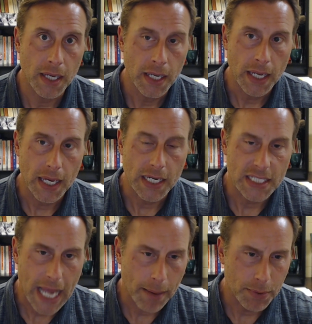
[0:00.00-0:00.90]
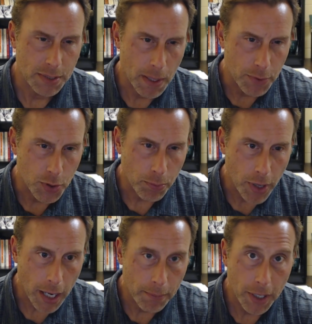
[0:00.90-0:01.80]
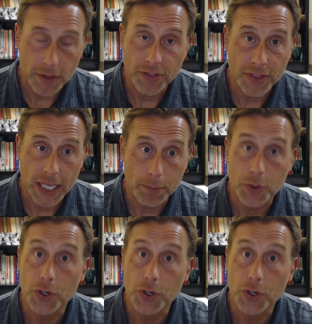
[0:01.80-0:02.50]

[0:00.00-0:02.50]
and establish maybe your primary theme or your